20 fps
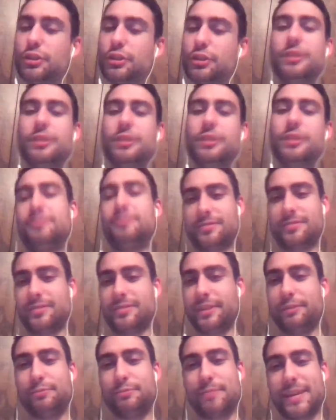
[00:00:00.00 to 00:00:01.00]
good.
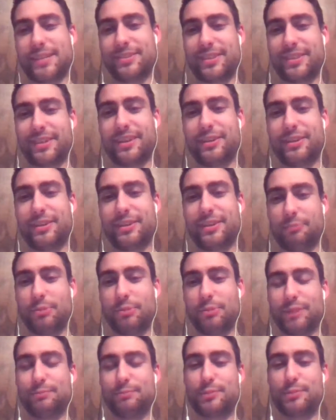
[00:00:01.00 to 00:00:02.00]
Leave him out there. I'll
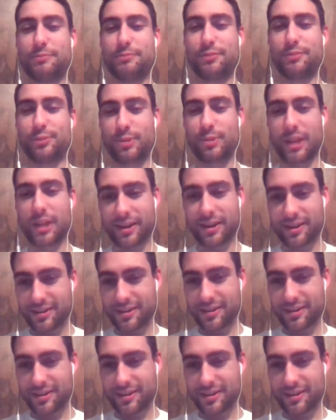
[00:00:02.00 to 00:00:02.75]
bring him some food later.